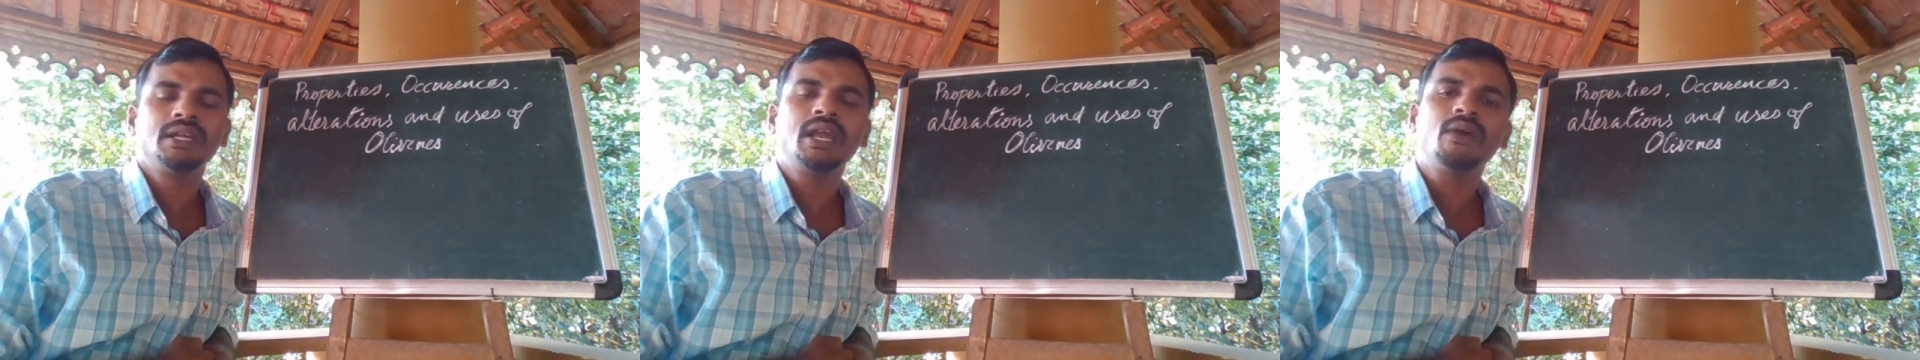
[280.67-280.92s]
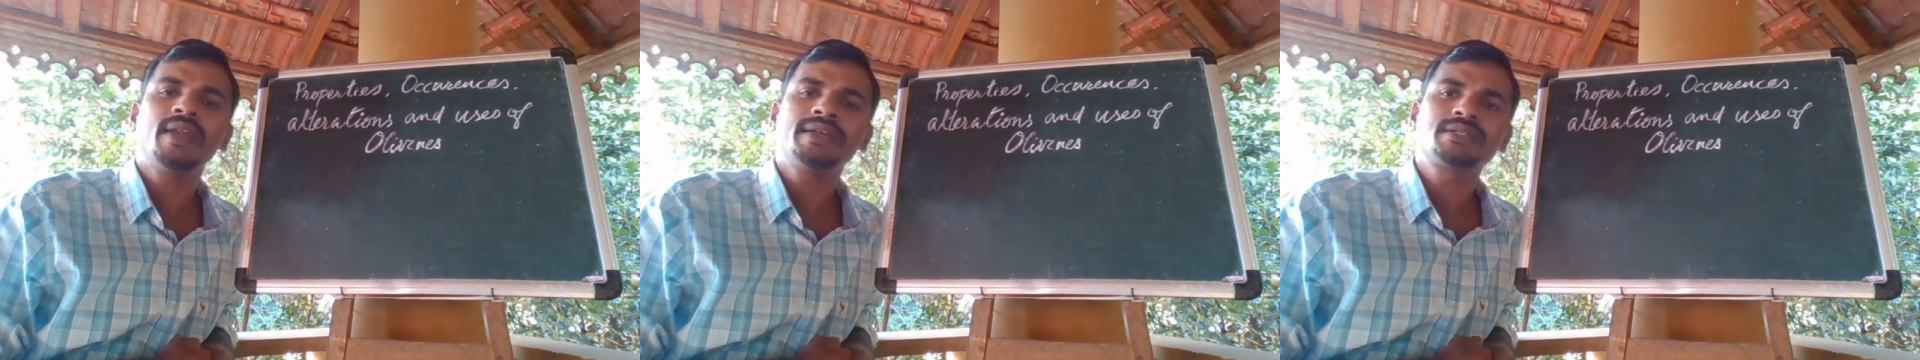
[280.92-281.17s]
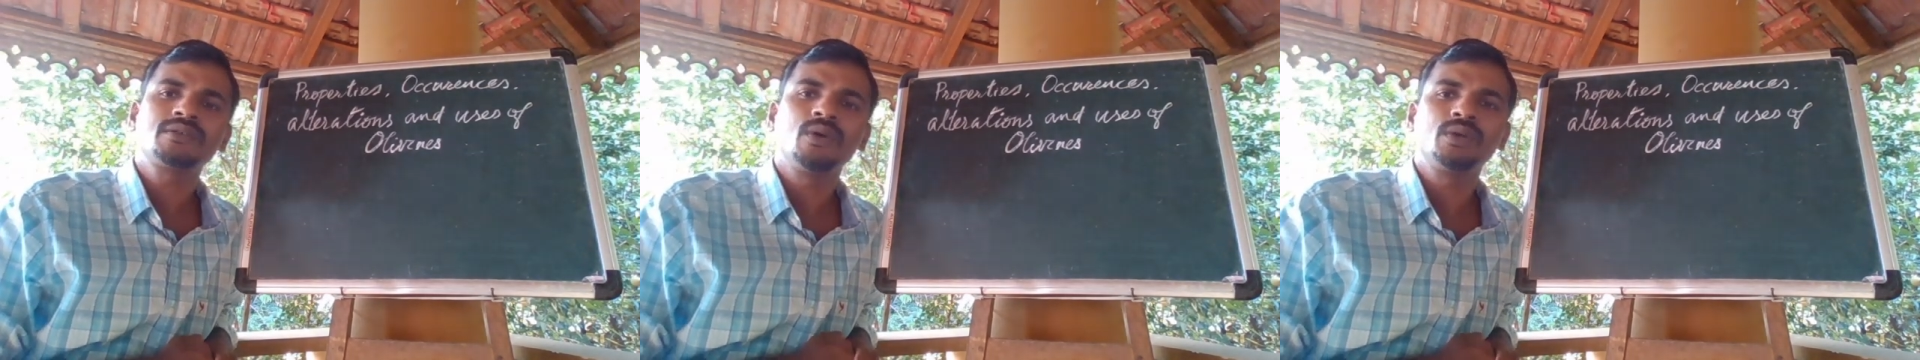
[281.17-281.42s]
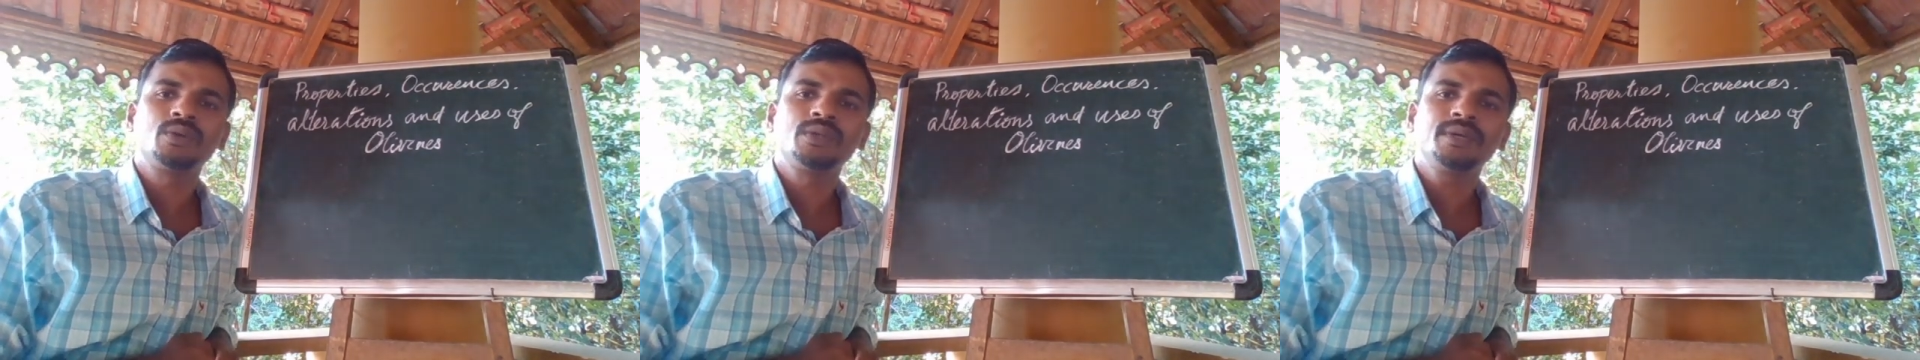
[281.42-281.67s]
Now let's
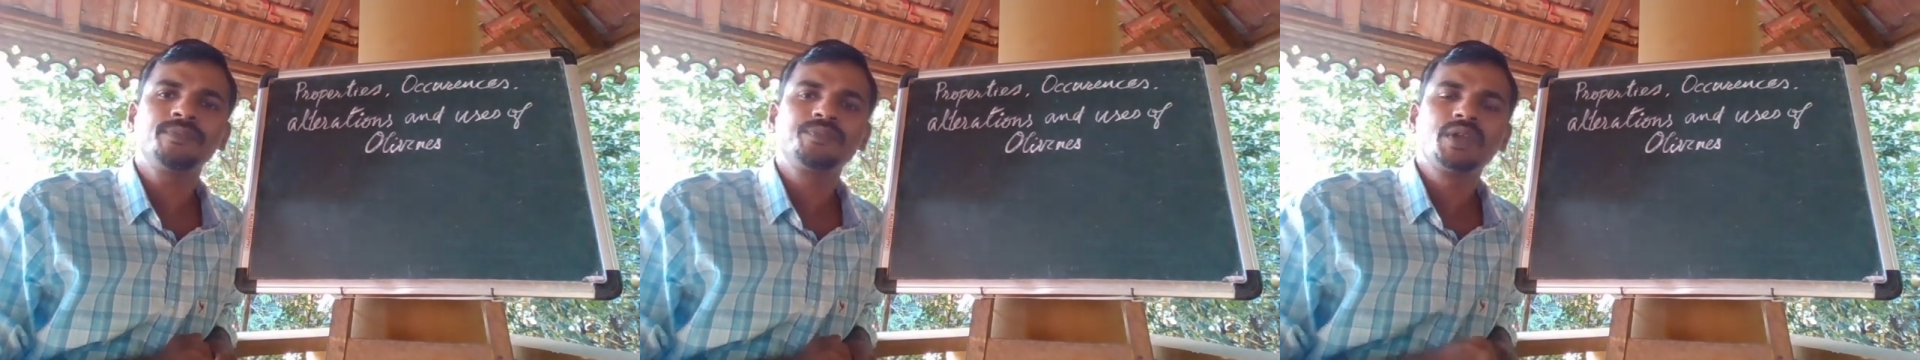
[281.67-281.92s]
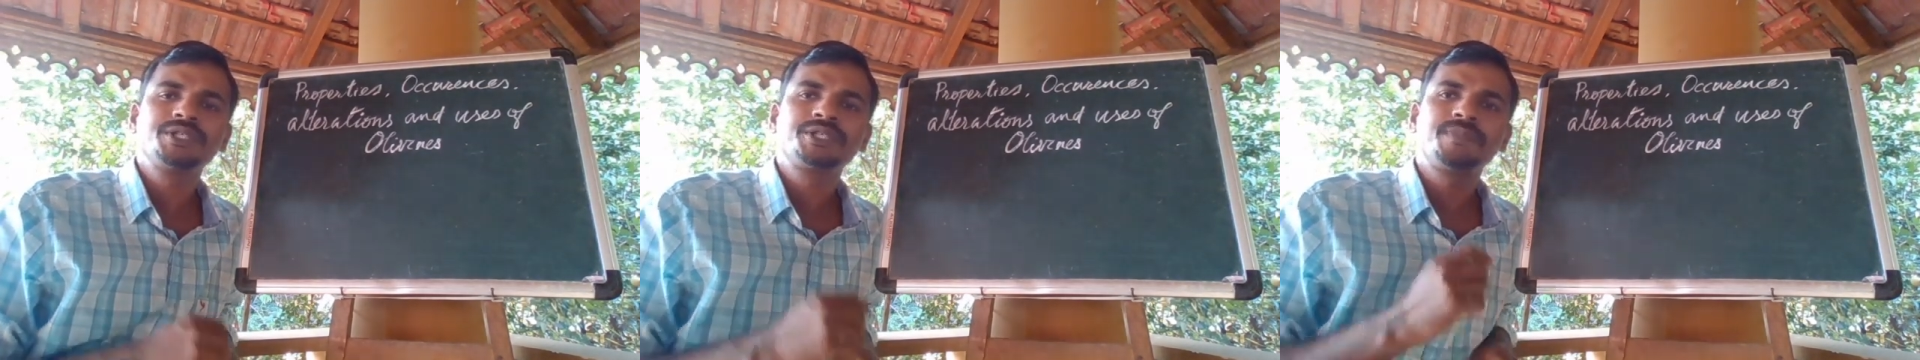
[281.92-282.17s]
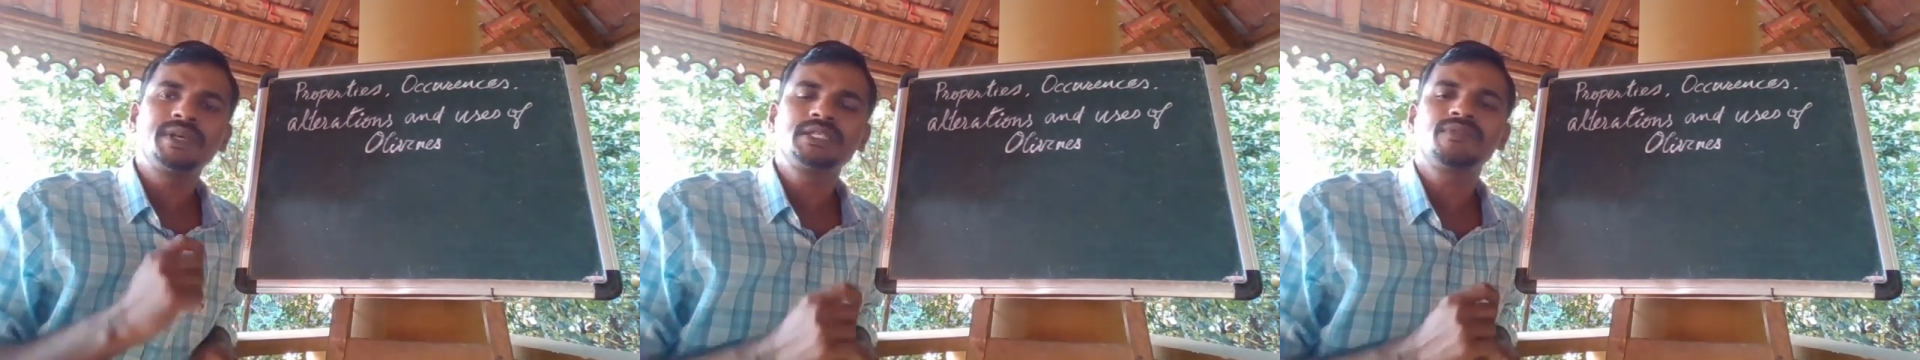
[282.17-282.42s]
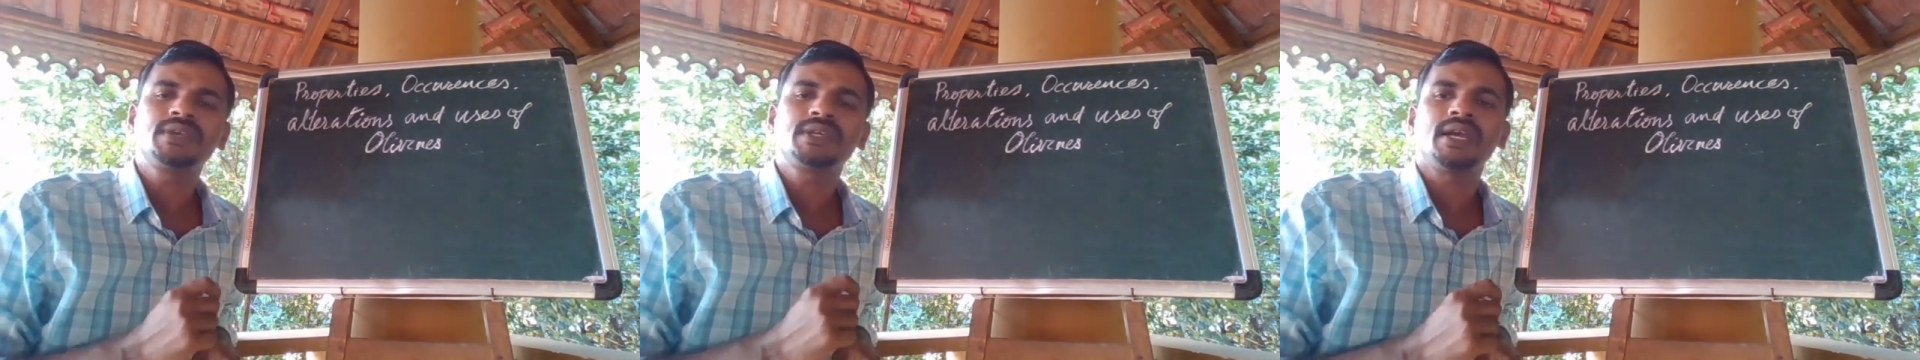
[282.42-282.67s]
go to the
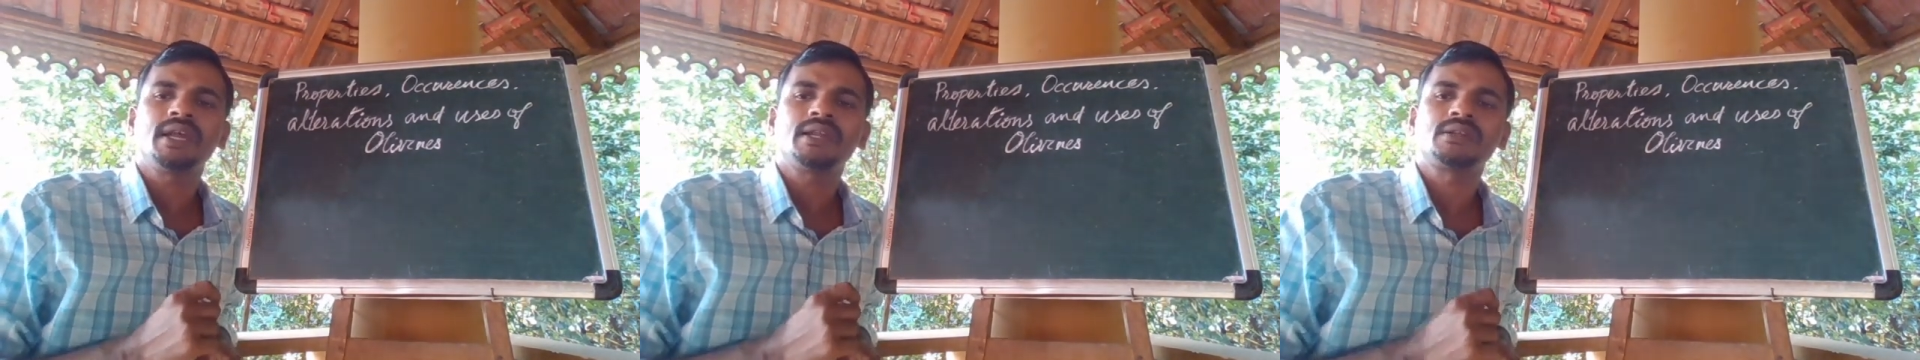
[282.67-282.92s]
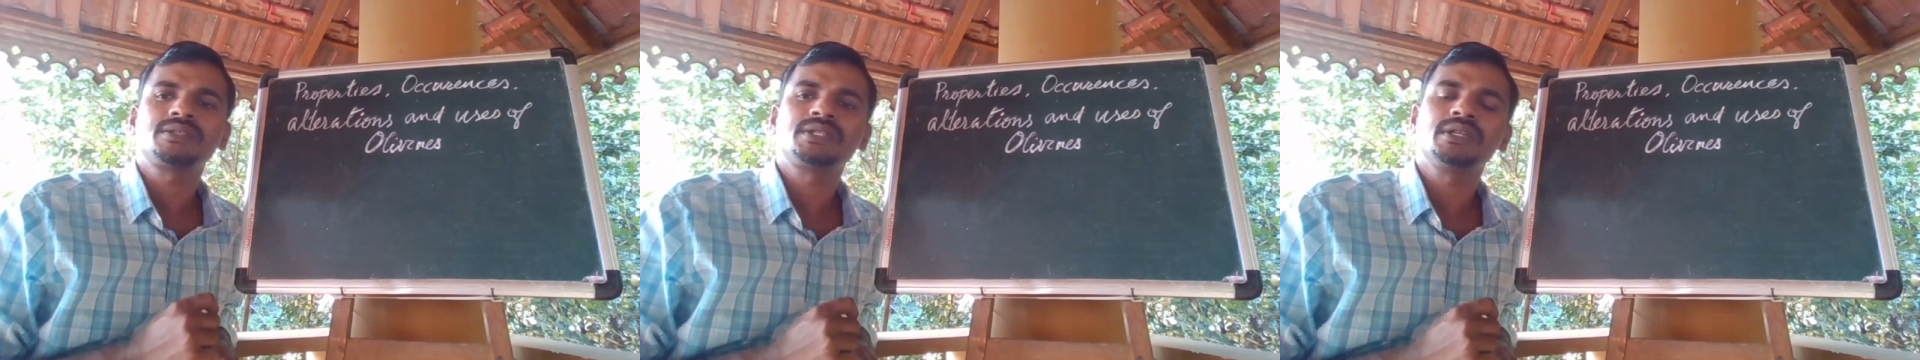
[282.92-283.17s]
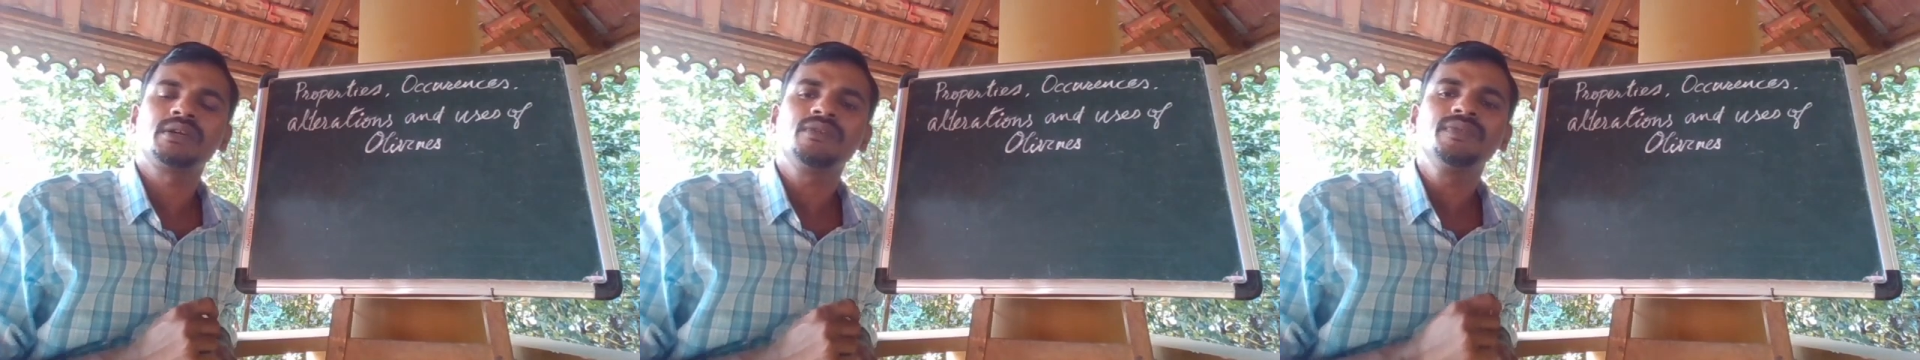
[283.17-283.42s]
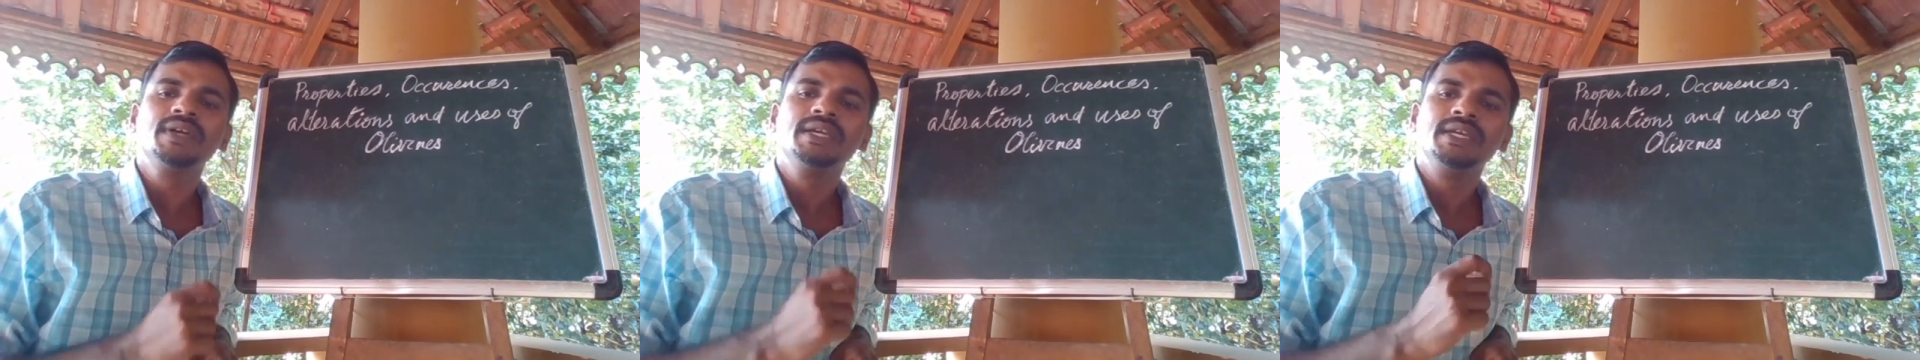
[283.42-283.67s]
specific characteristic
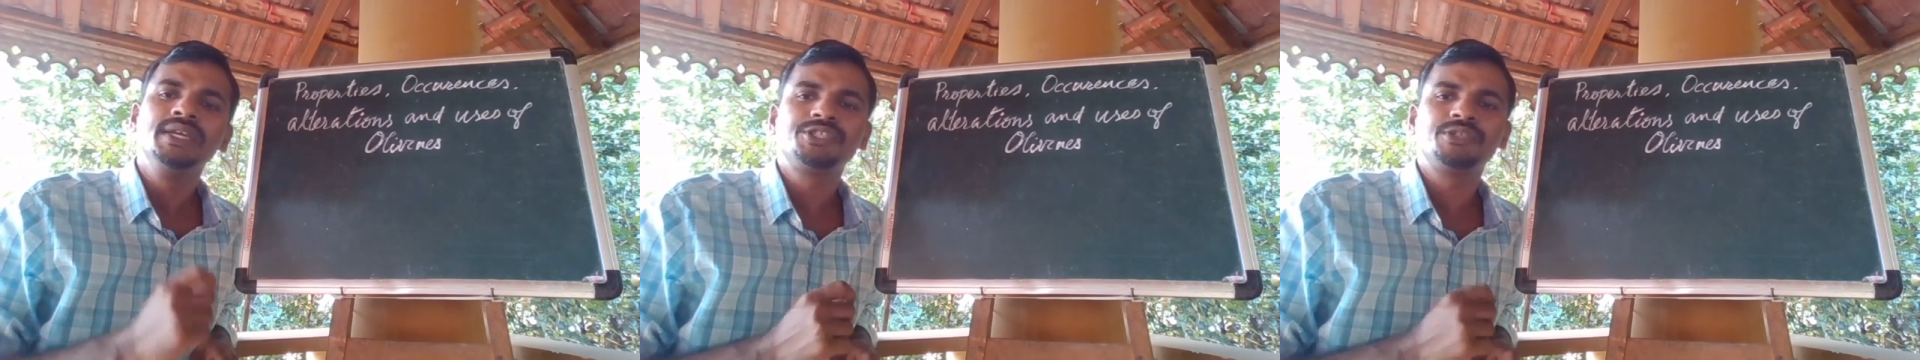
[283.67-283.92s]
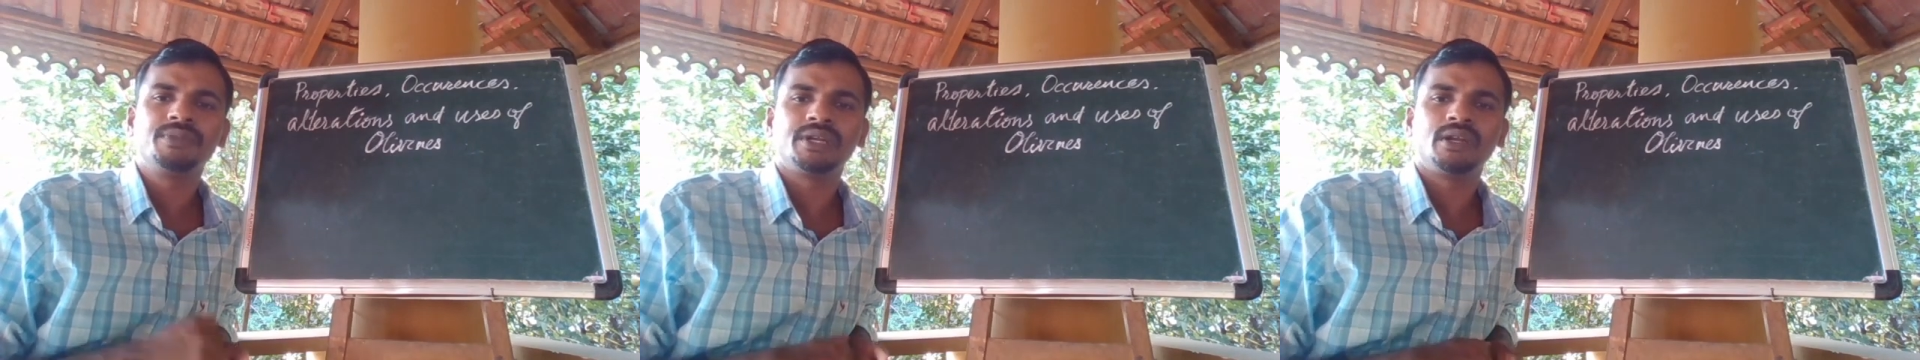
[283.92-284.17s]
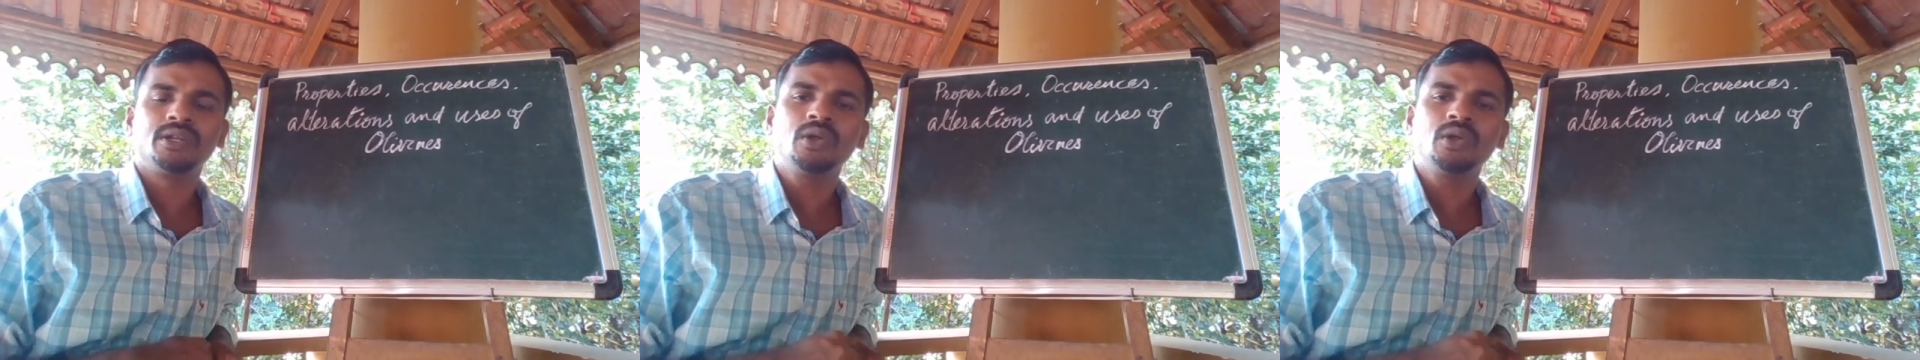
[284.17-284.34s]
of each mineral.